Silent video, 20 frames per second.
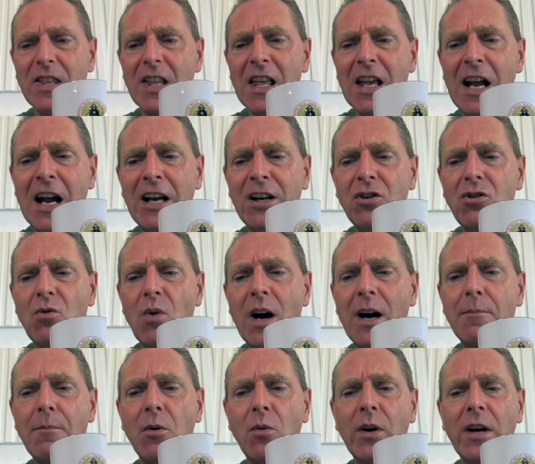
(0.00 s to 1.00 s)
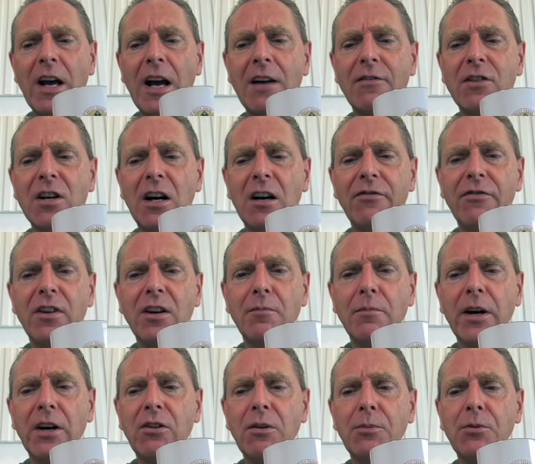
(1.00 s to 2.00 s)
don't know why, but when I have coffee in
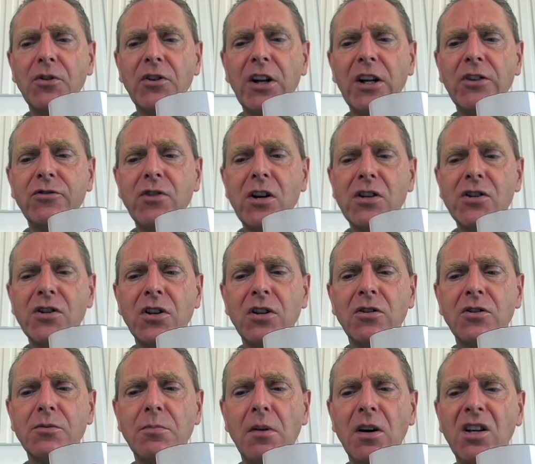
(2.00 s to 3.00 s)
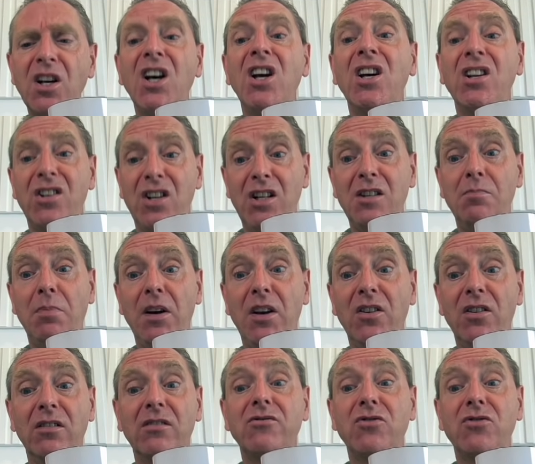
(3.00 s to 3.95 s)
my Crypto Daily Trade Signals mug, it tastes better.